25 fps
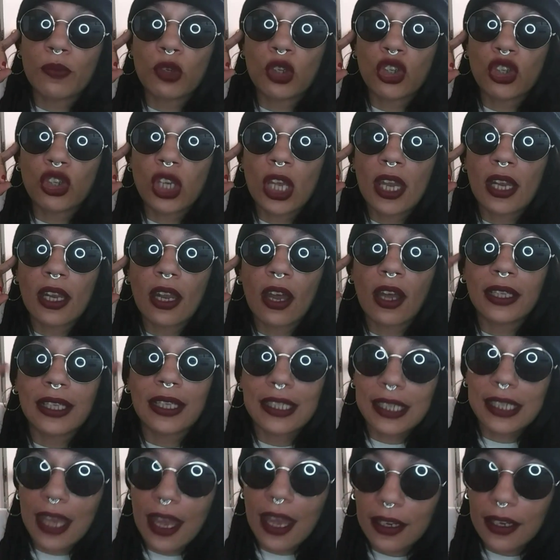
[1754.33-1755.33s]
shit on the
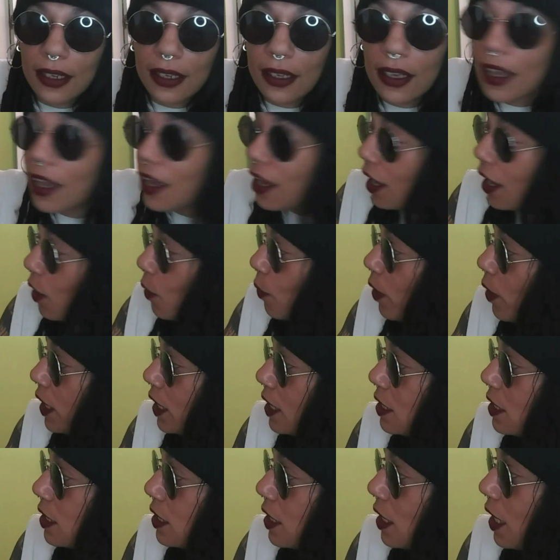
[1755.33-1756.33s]
telly. And what
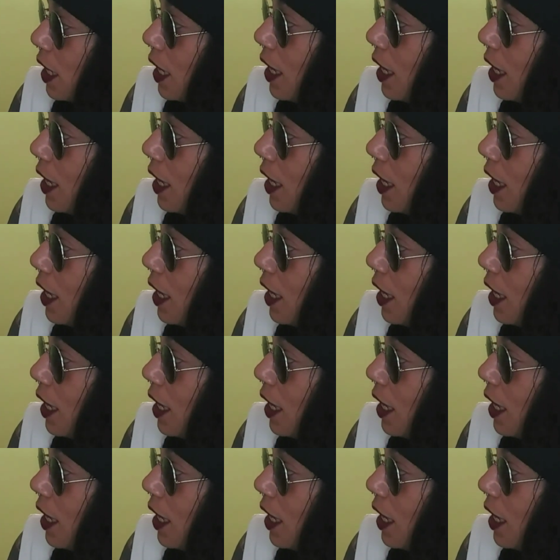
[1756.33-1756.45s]
is it?